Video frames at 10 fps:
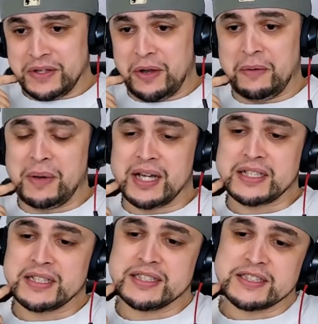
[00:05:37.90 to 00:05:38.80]
This is the
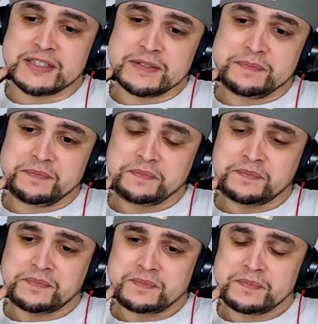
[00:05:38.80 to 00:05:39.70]
rule of thumb.
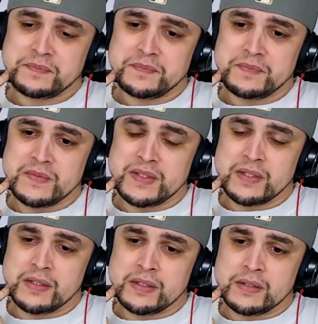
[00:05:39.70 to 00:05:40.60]

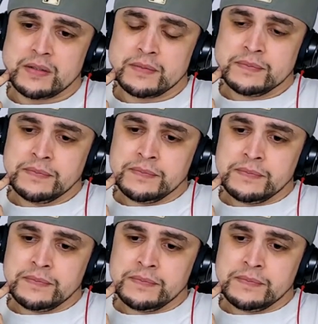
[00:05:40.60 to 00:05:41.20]
This is the rule of